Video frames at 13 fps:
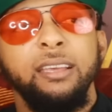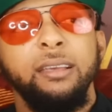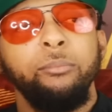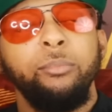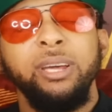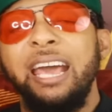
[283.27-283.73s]

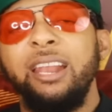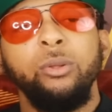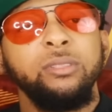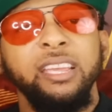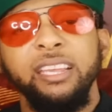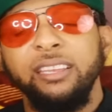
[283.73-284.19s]
But I
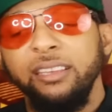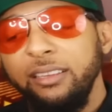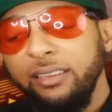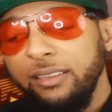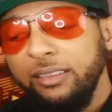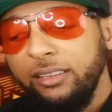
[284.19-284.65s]
don't think
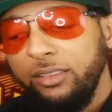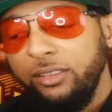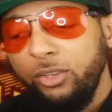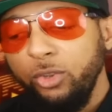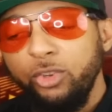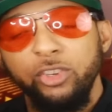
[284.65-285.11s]

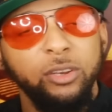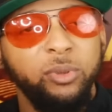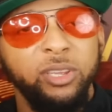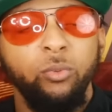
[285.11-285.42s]
you should be